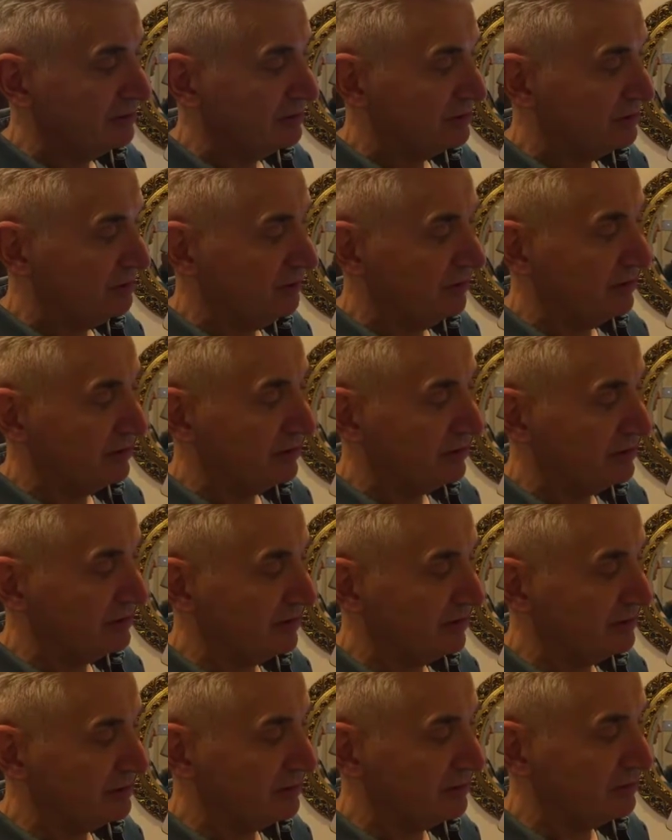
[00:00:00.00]
smaller
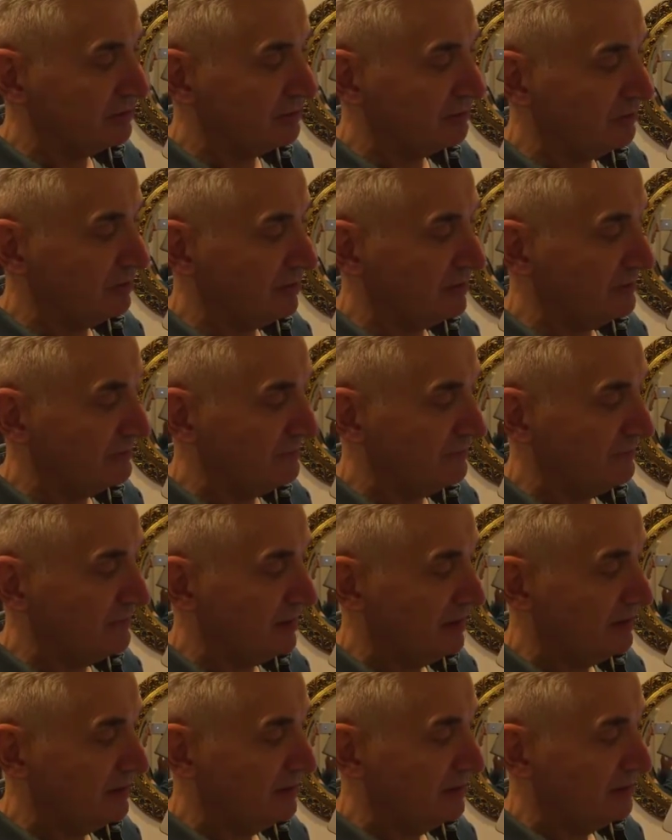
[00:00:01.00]
than this one.
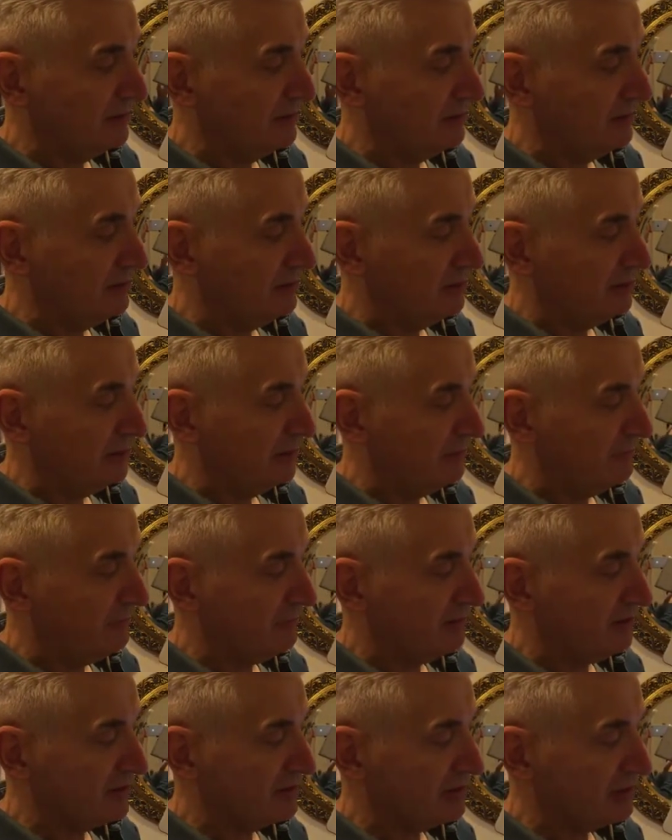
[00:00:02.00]

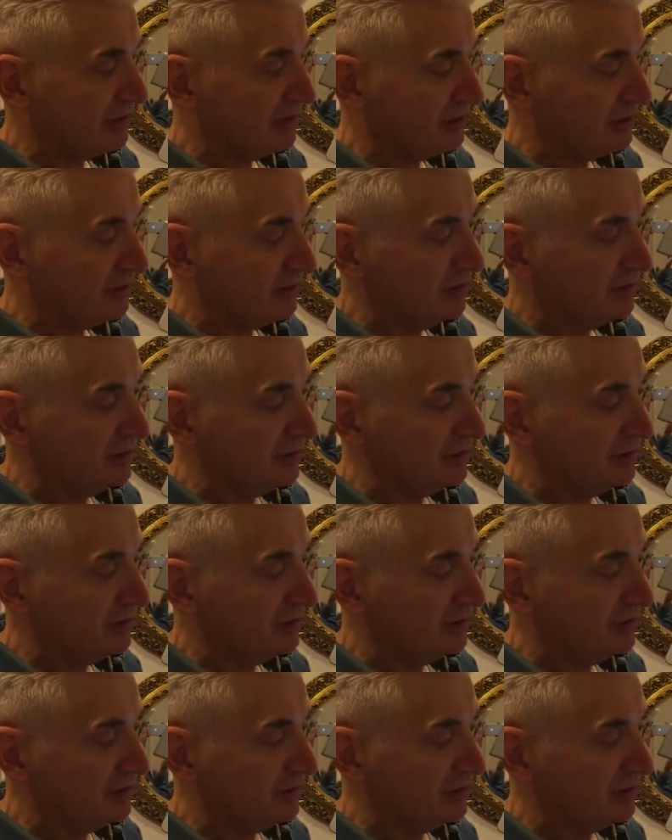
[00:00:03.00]
Infrastructure